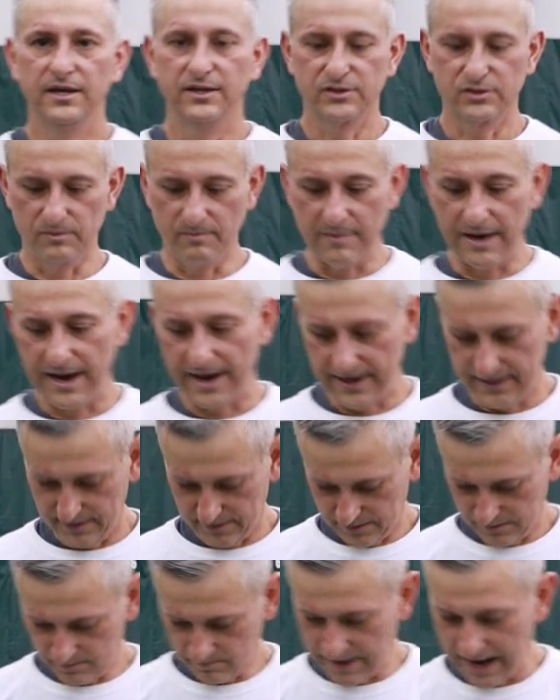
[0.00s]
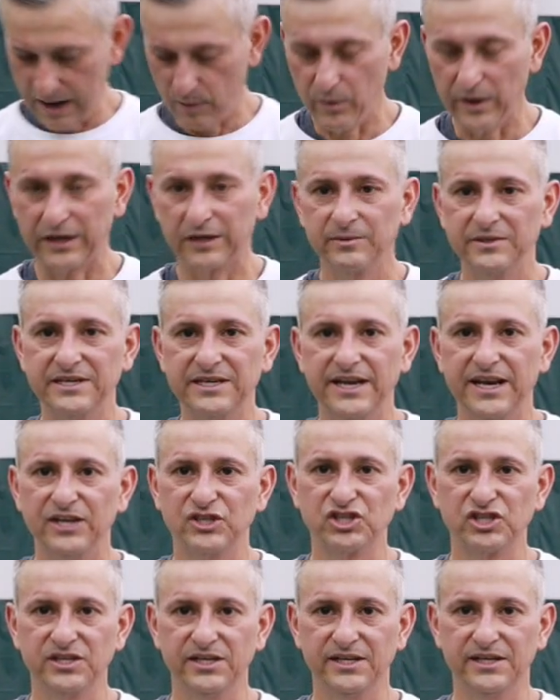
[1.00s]
So my
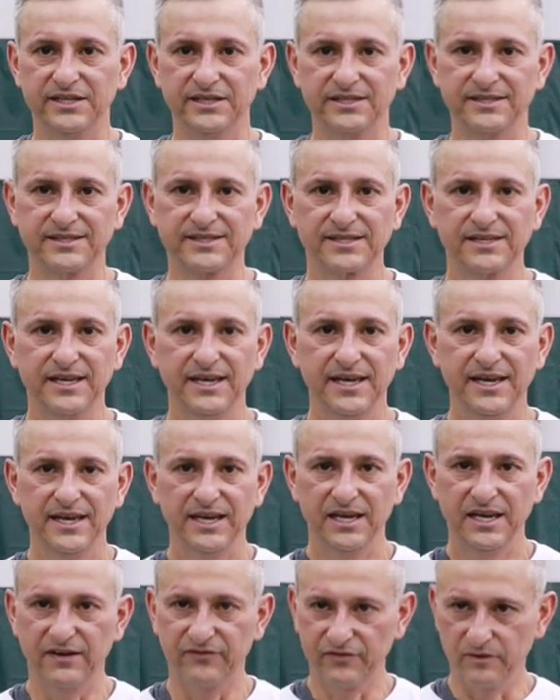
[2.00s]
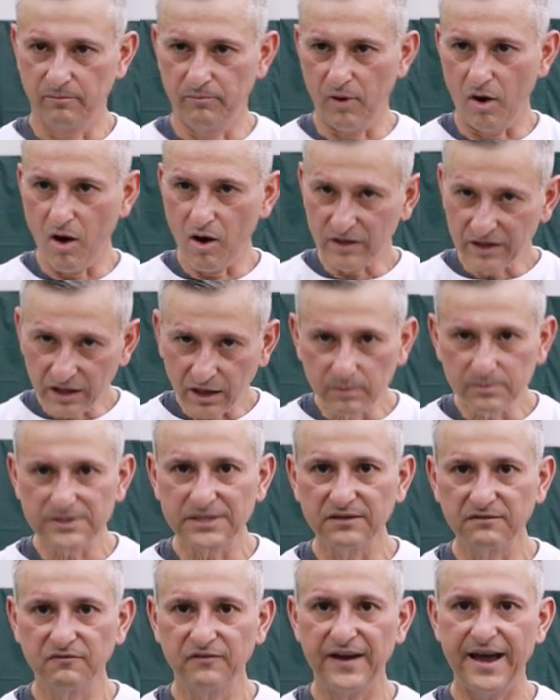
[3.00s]
recommendation is, if the ball
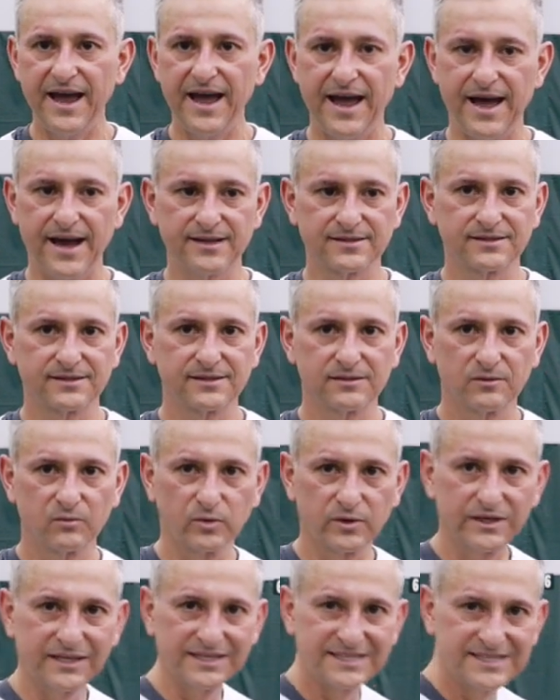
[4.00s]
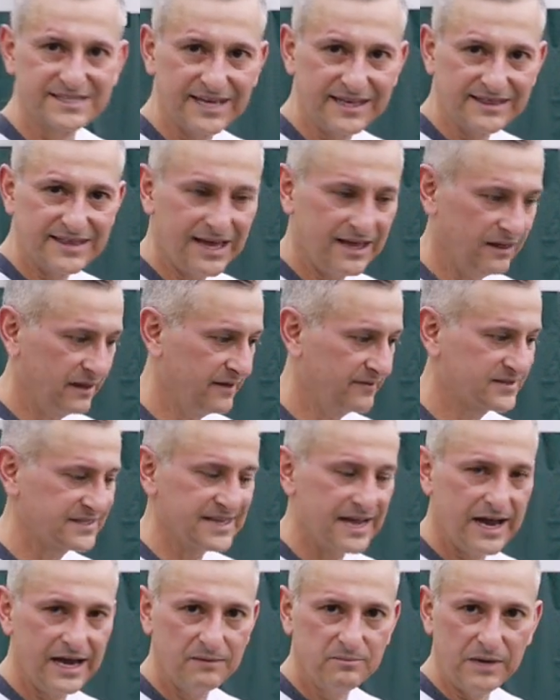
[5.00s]
comes in fast, we're going to set that left
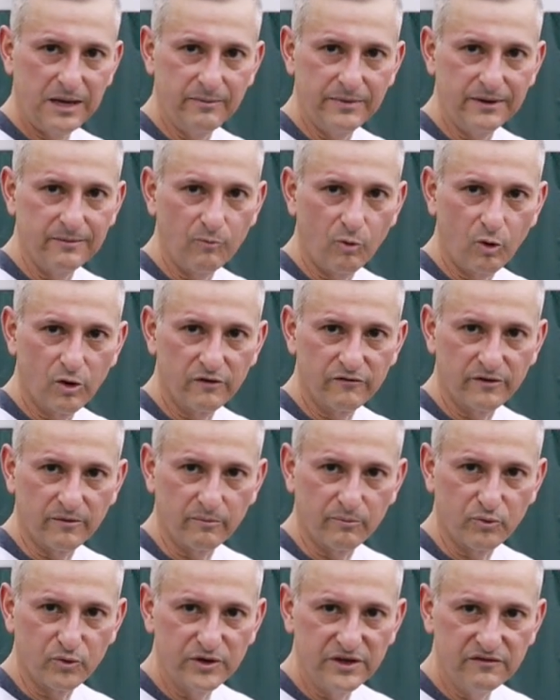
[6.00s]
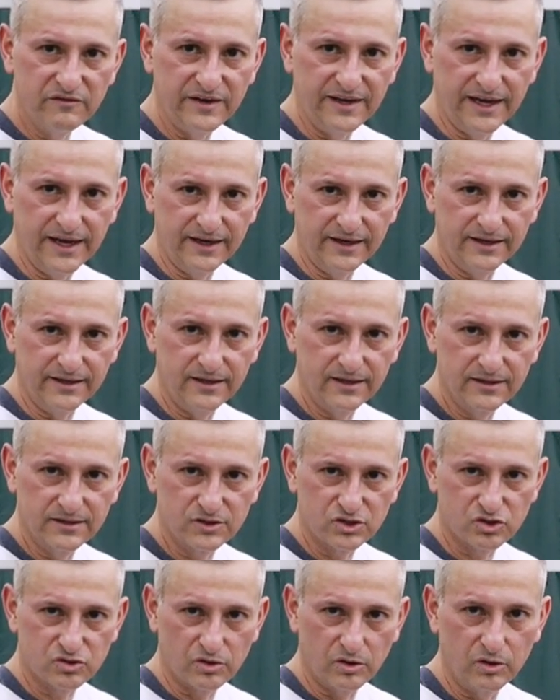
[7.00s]
side, maybe more of an abbreviated
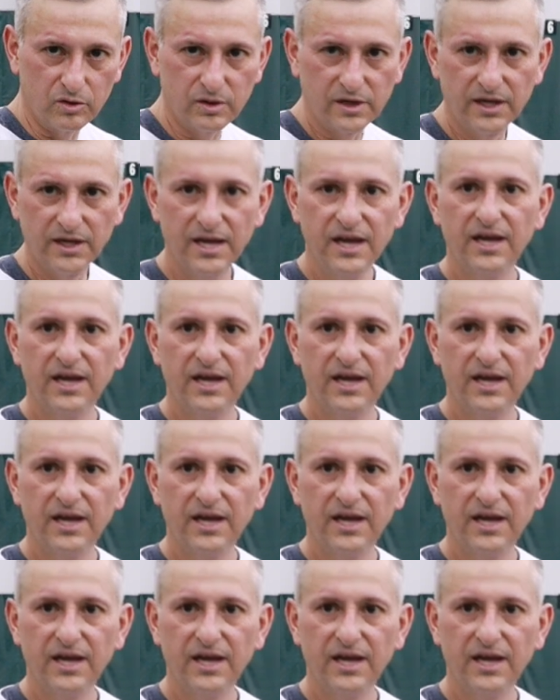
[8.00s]
stroke.